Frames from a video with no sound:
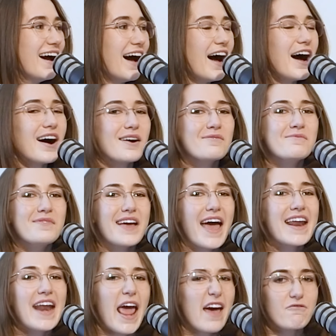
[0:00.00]

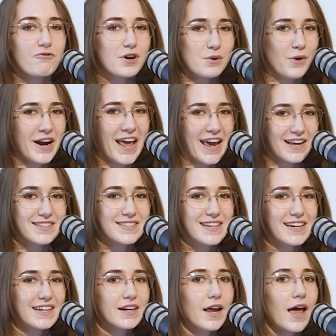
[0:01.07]
And everyone hates
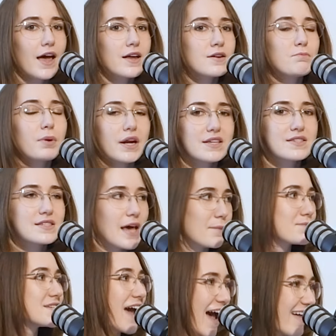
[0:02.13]
it. But
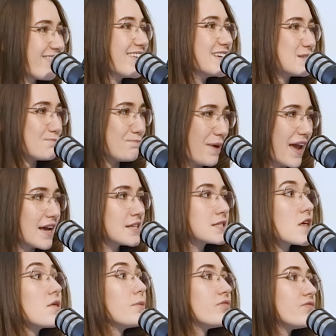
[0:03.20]
except at this base,
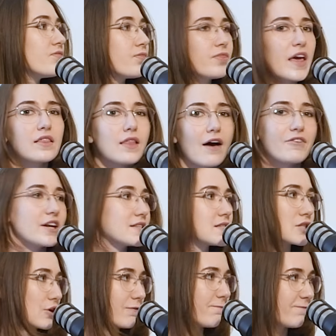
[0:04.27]
they love it. It's
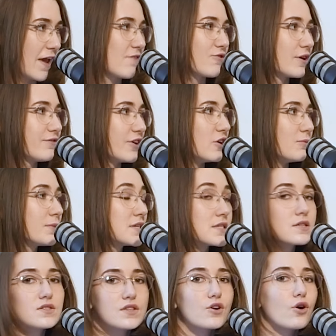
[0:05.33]
their favorite film because
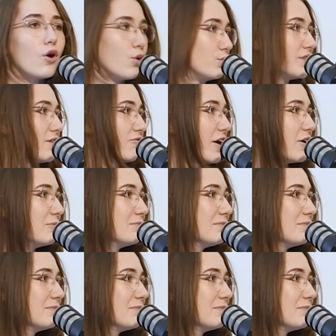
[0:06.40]
it's their only film.